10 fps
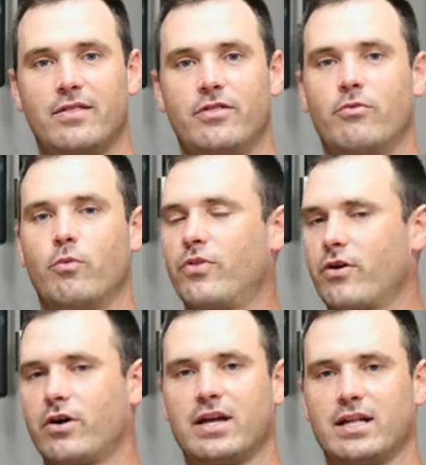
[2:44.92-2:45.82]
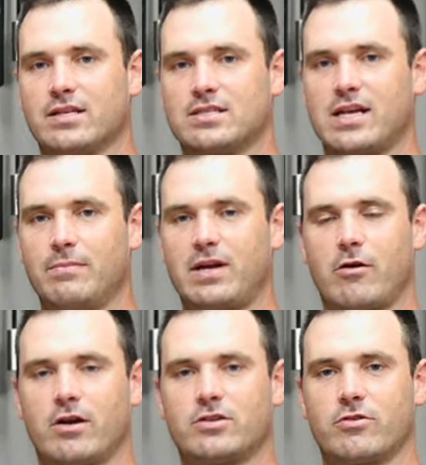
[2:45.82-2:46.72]
they're gonna get the same
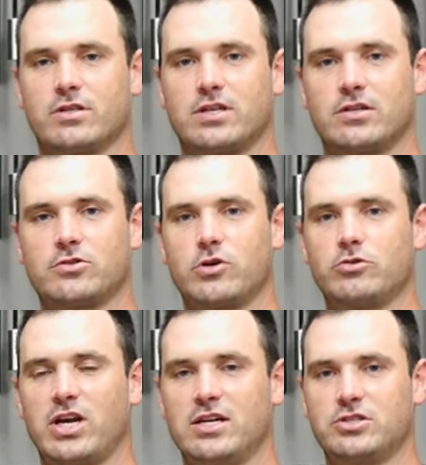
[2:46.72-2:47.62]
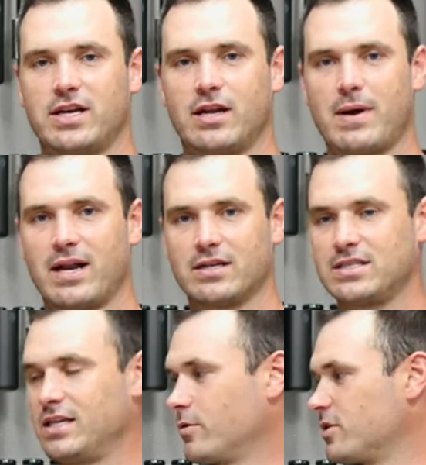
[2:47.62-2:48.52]
characteristics, no change in kinematic
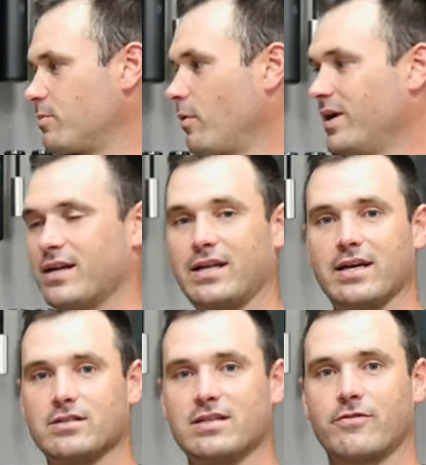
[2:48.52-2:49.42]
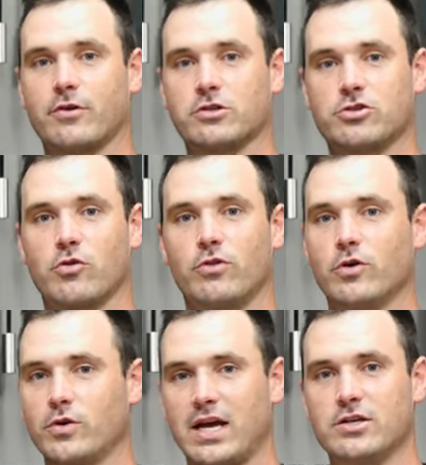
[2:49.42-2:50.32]
sequence, but we can get to different zone
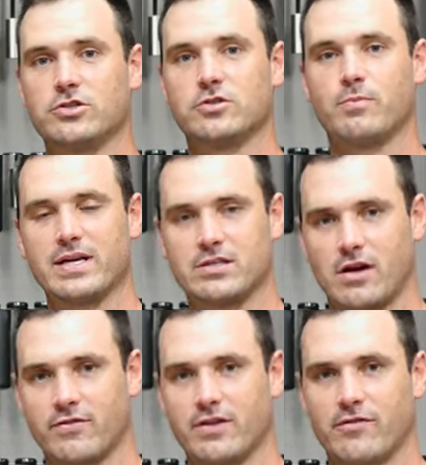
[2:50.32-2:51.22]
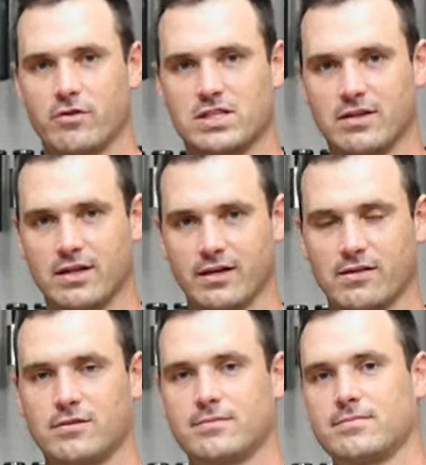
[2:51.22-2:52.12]
locations based off the difference in
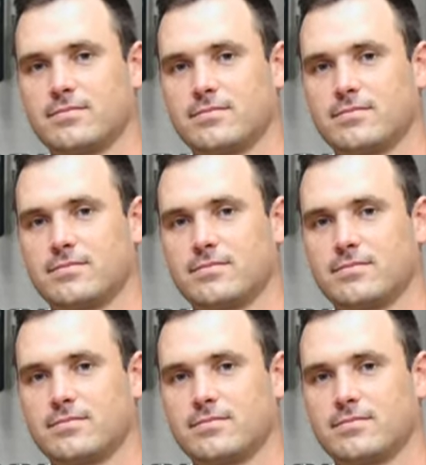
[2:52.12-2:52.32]
length.